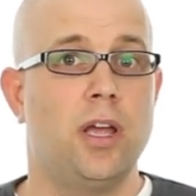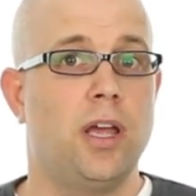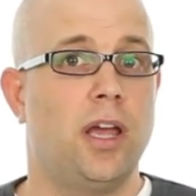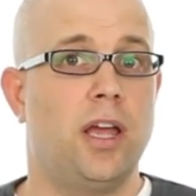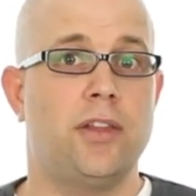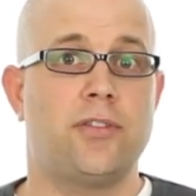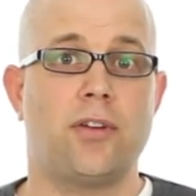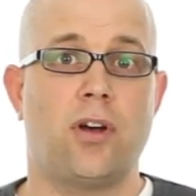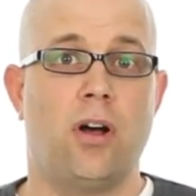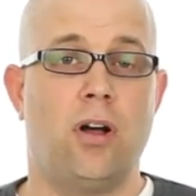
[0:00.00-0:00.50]

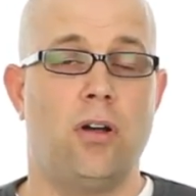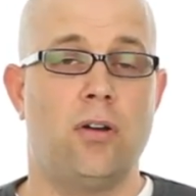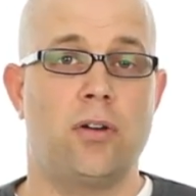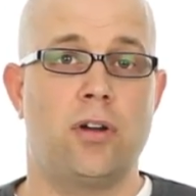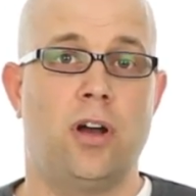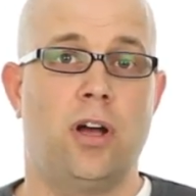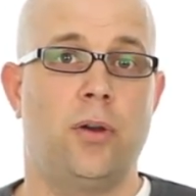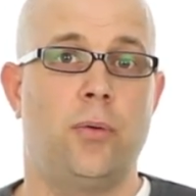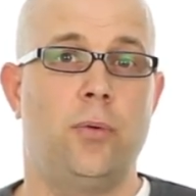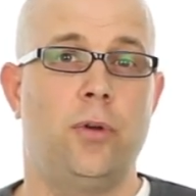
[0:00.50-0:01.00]
It's all
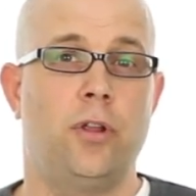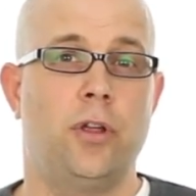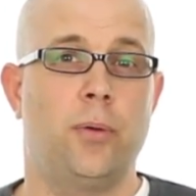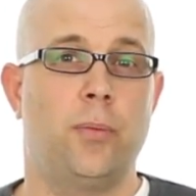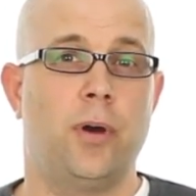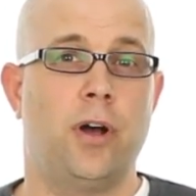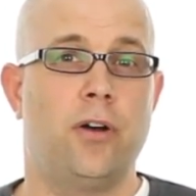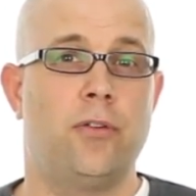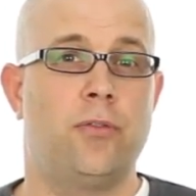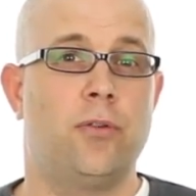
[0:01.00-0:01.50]
gone really
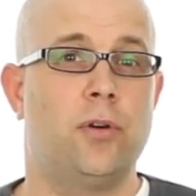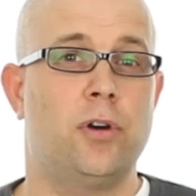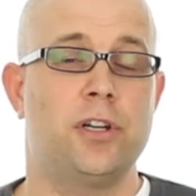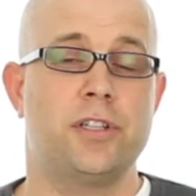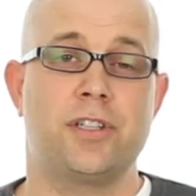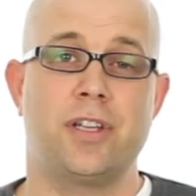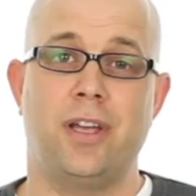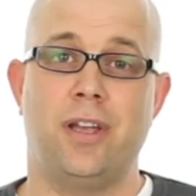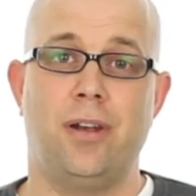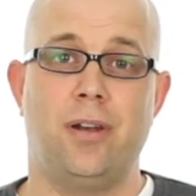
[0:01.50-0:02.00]
well for
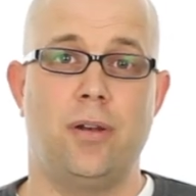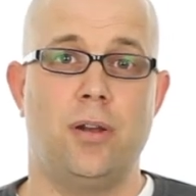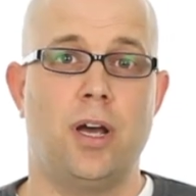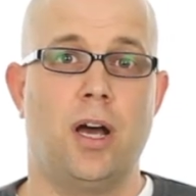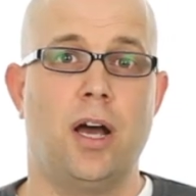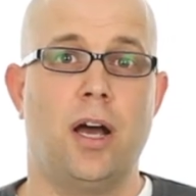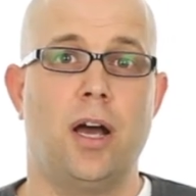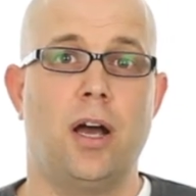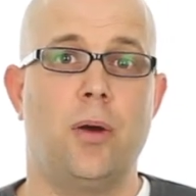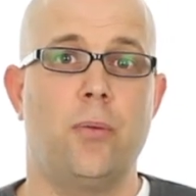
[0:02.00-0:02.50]
us, and
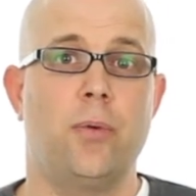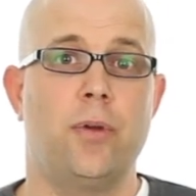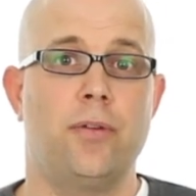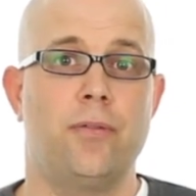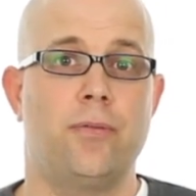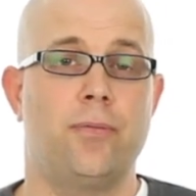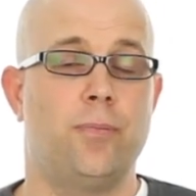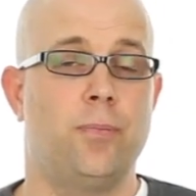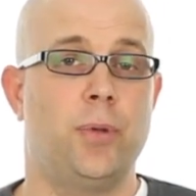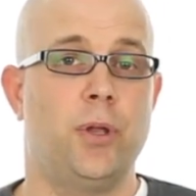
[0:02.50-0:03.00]

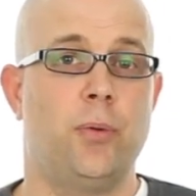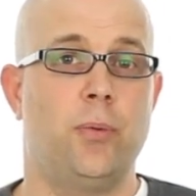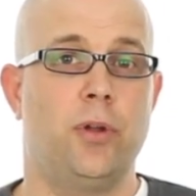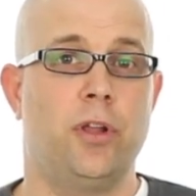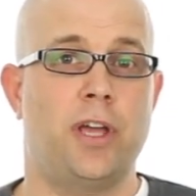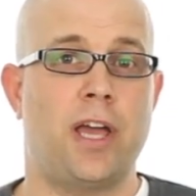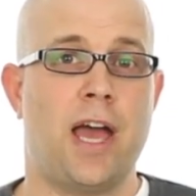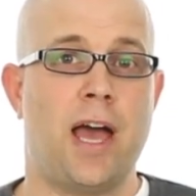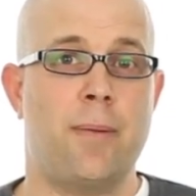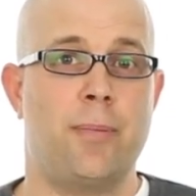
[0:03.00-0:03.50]
we've been
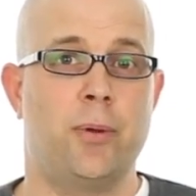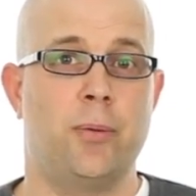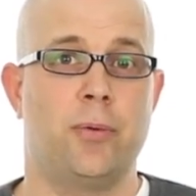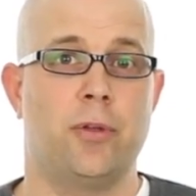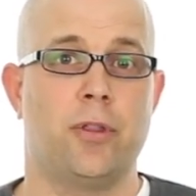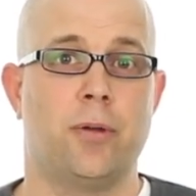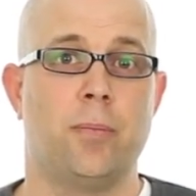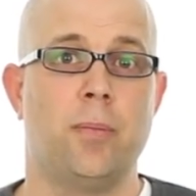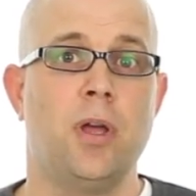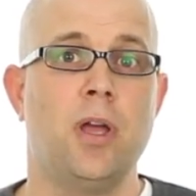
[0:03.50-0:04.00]
really happy
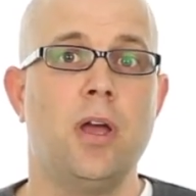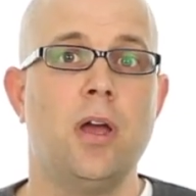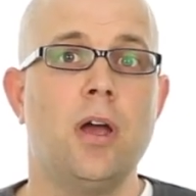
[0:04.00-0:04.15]
with them.